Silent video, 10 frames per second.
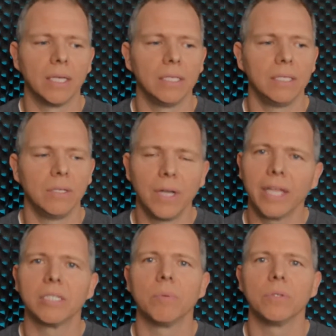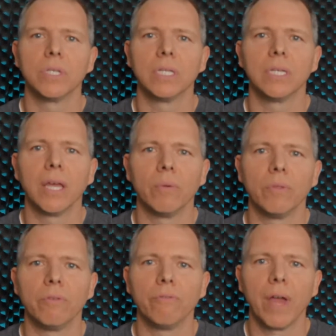you're not supposed to get together
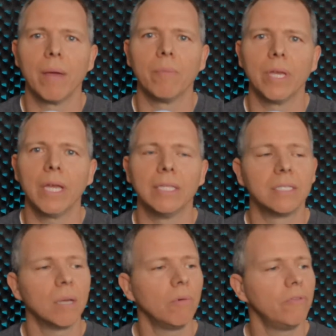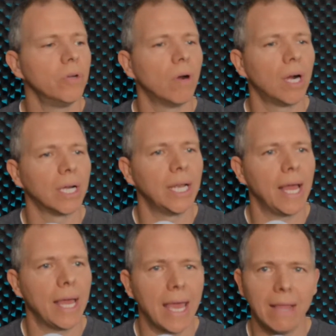with your family. And some of you are going to
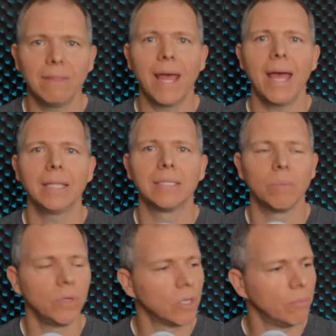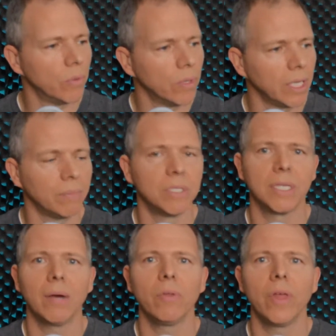hate that, and some of you are going to be really
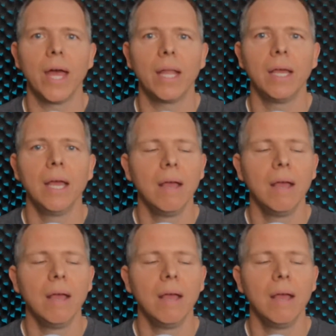upset with that.